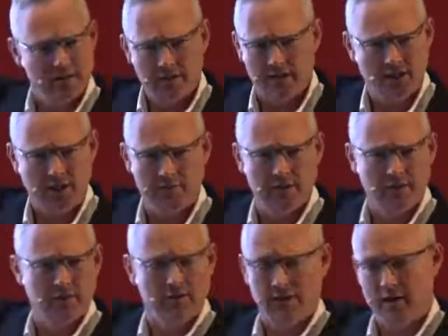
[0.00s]
Sounds like a
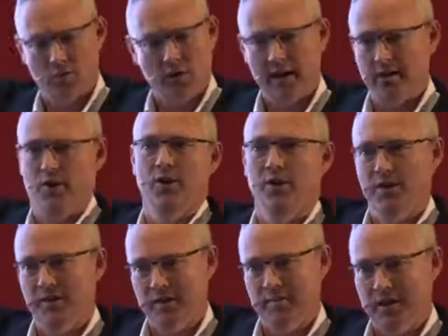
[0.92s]
real, like, why on earth
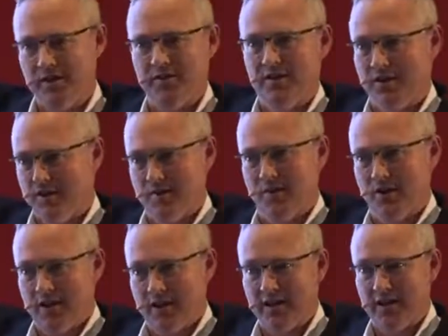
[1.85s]
is he mentioning this
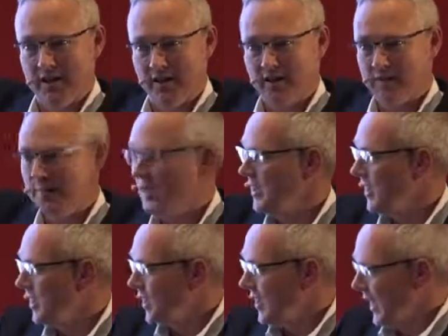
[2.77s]
word index?
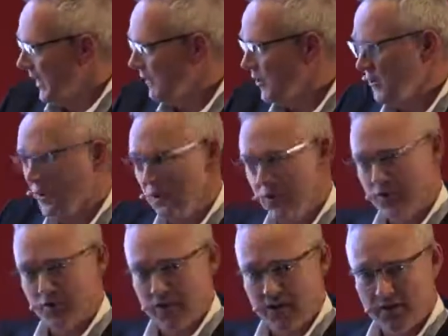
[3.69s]
If you do a unit
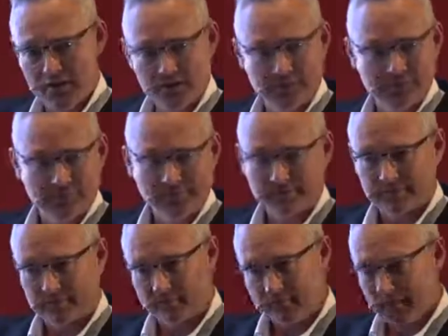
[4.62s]
trust,
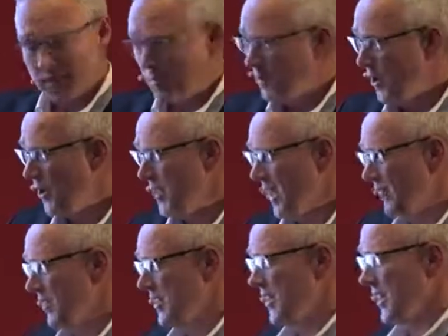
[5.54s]
per the
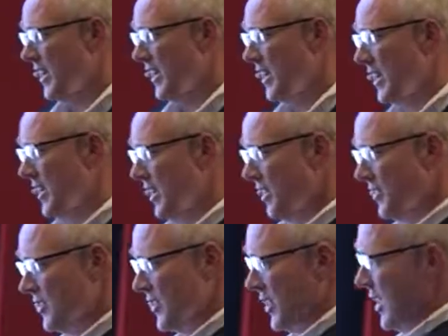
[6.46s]
FSCA
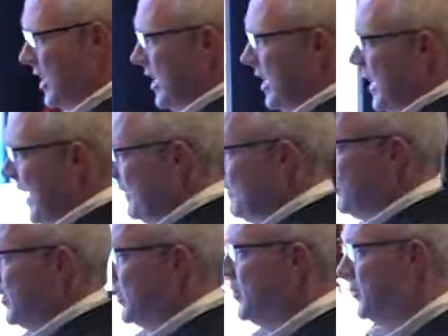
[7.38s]
guidelines, if you
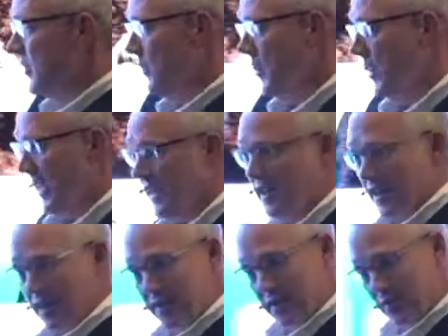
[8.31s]
want to use the word
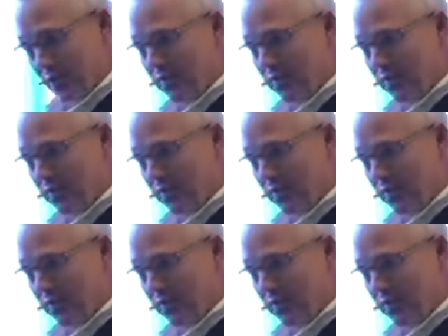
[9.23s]
index in your